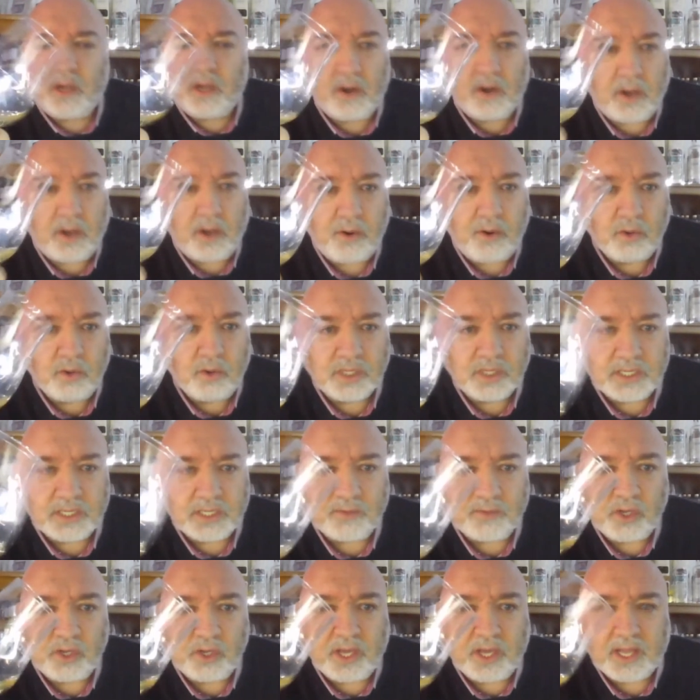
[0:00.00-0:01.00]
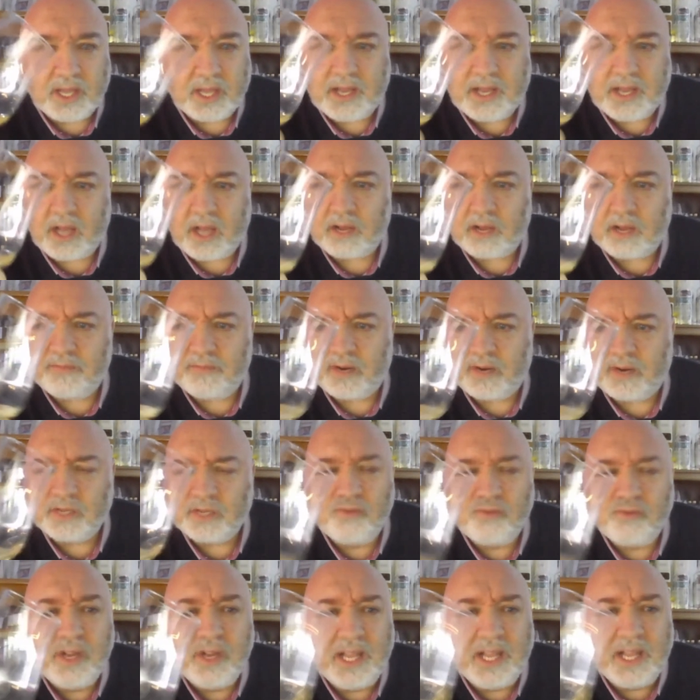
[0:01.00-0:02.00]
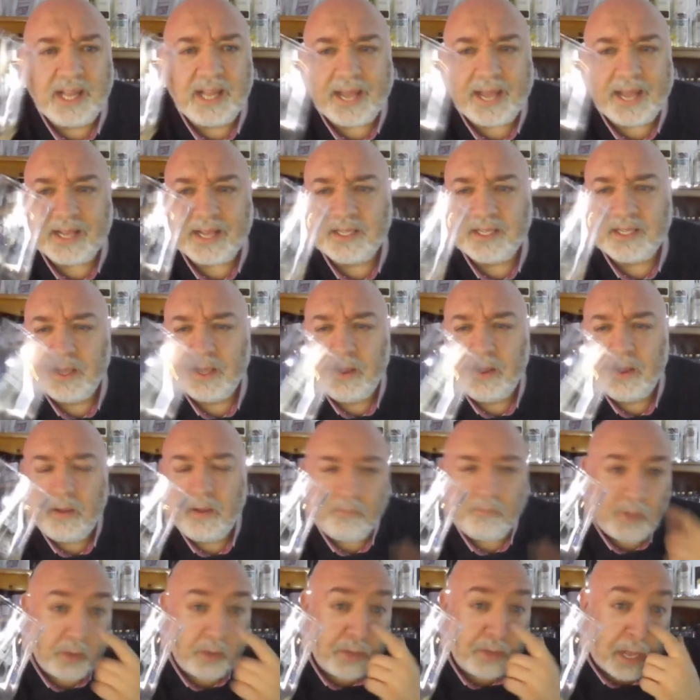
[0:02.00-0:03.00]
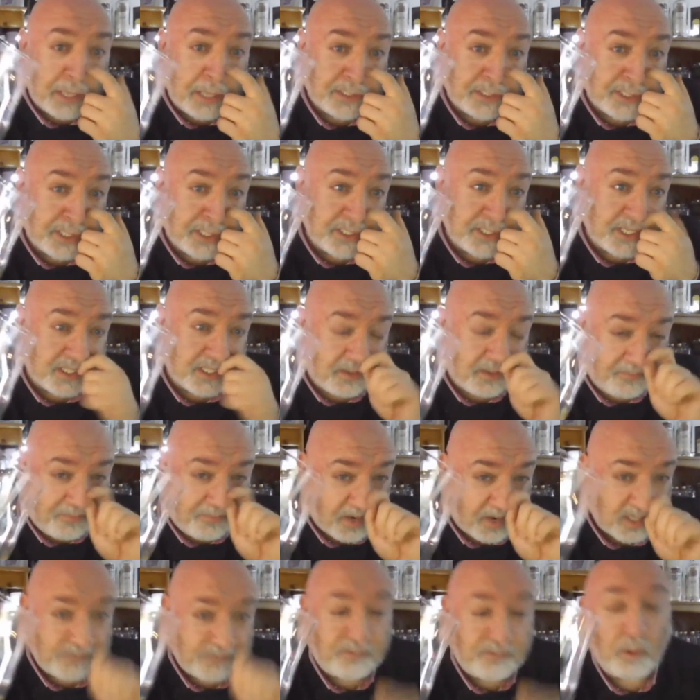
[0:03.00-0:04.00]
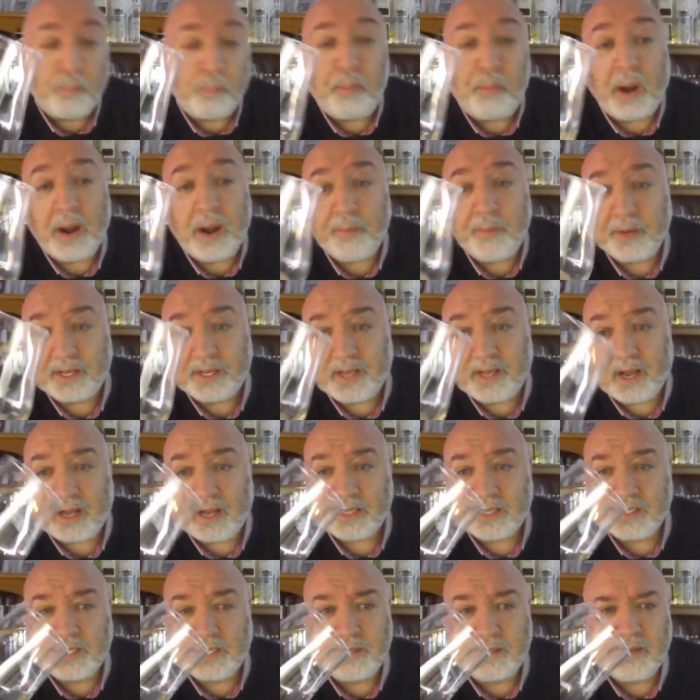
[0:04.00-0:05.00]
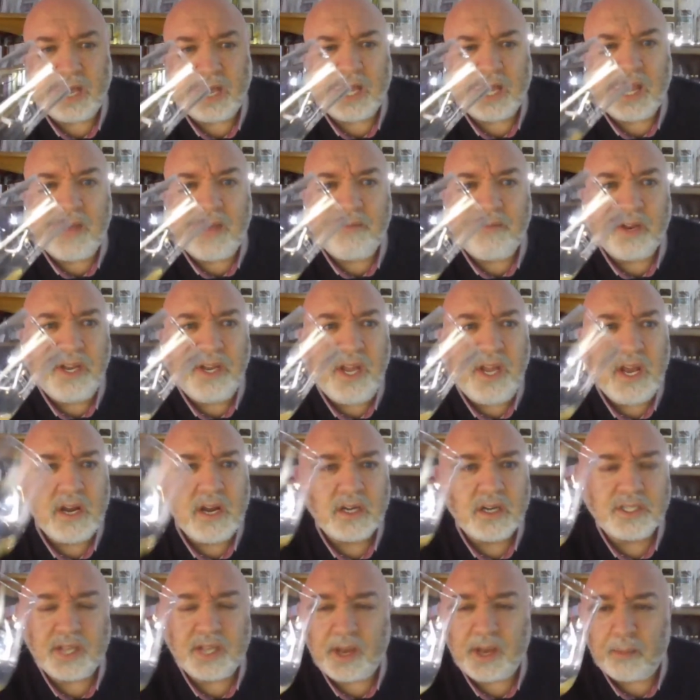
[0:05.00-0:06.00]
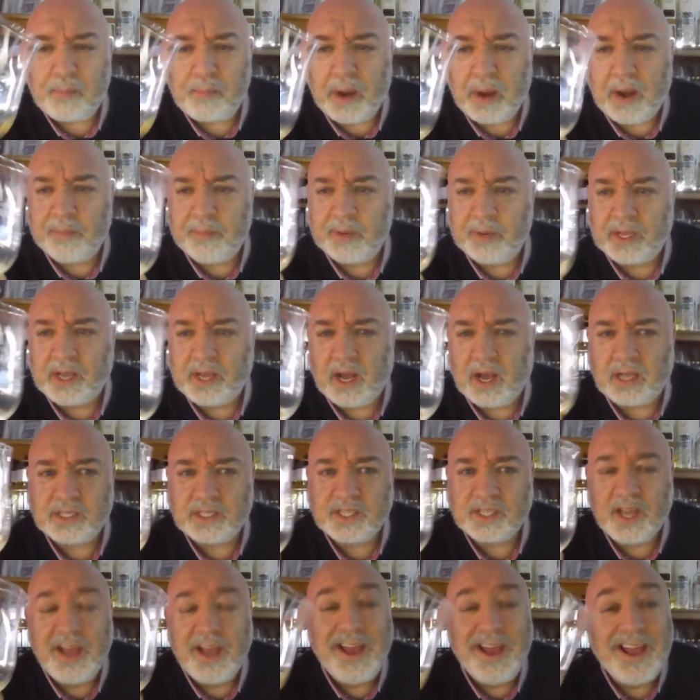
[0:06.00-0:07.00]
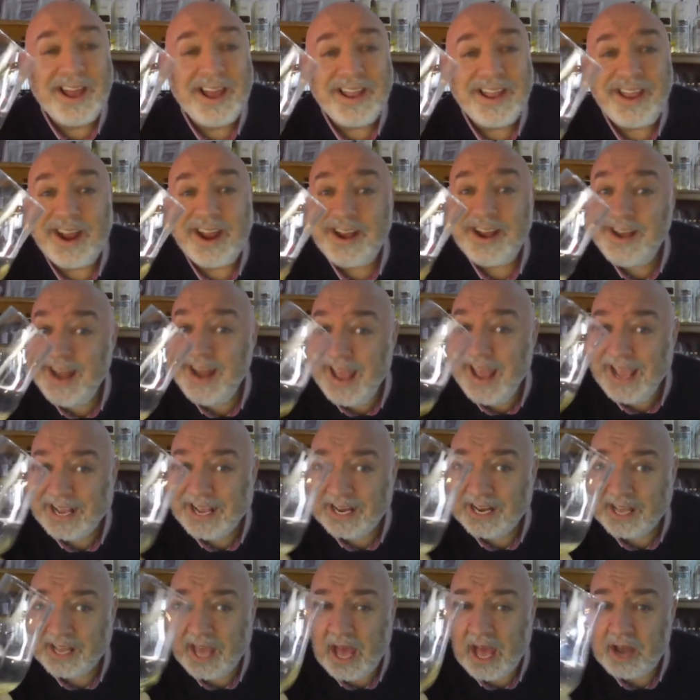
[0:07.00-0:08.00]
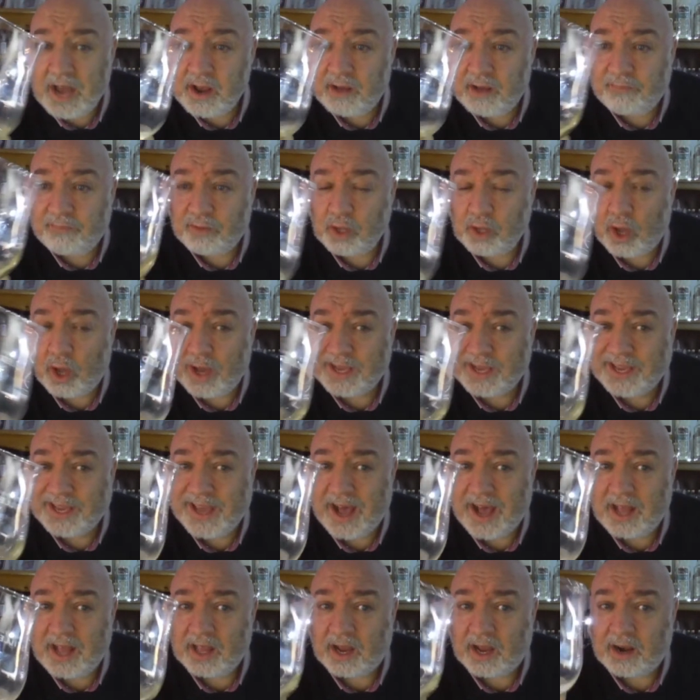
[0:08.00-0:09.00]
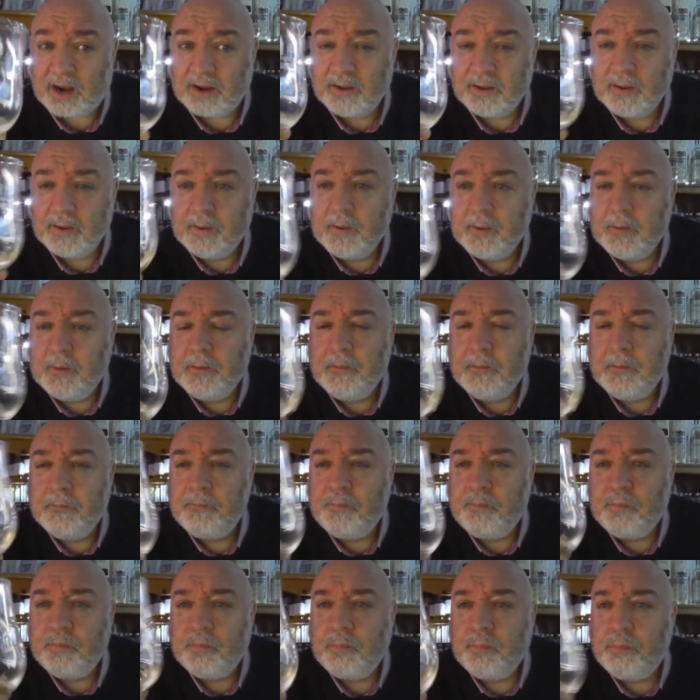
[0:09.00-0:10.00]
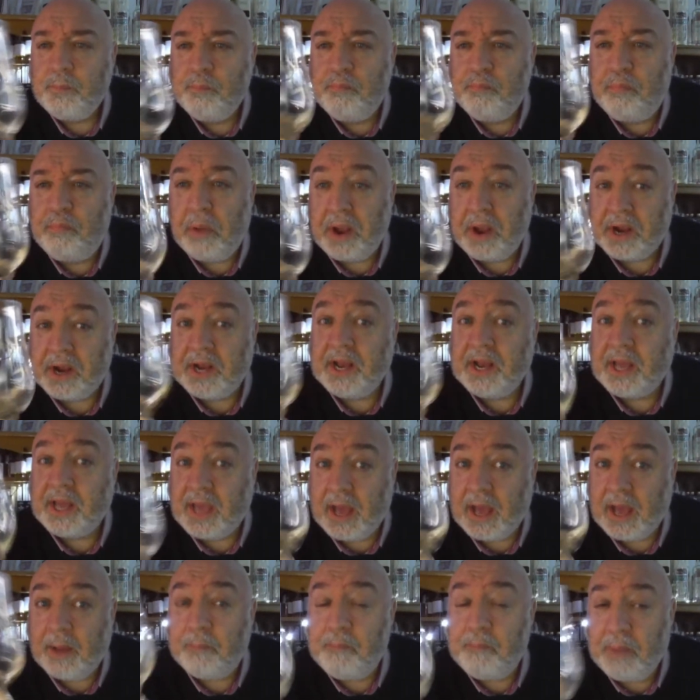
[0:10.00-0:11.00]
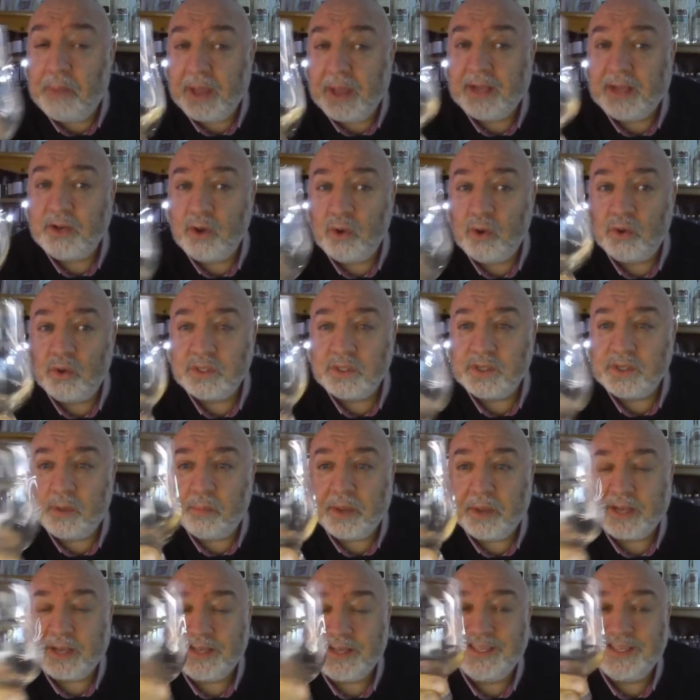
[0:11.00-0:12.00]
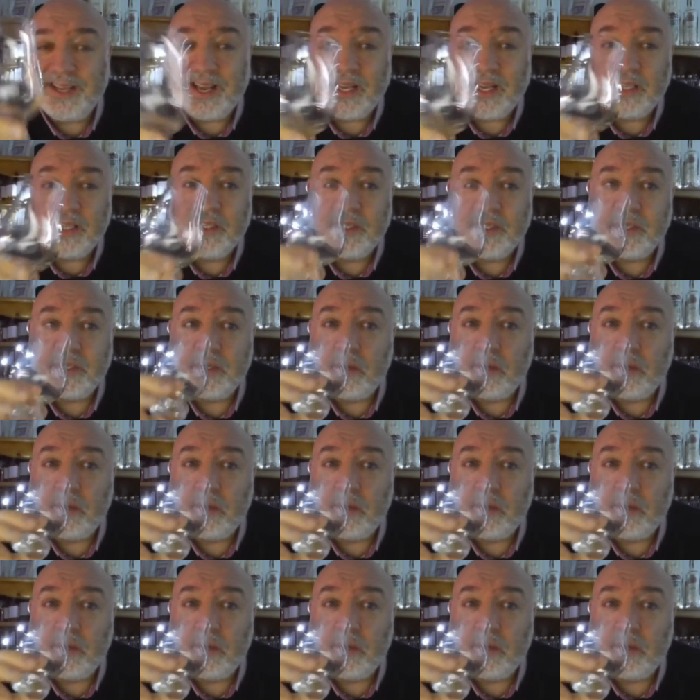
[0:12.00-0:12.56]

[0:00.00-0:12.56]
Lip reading: Let's have a look at the colour first, really light. Now, that's because it's a first-filled bourbon cask. 11 years in a bourbon cask, you're not going to get an awful lot of colour. But you're going to get a big nose and a big taste.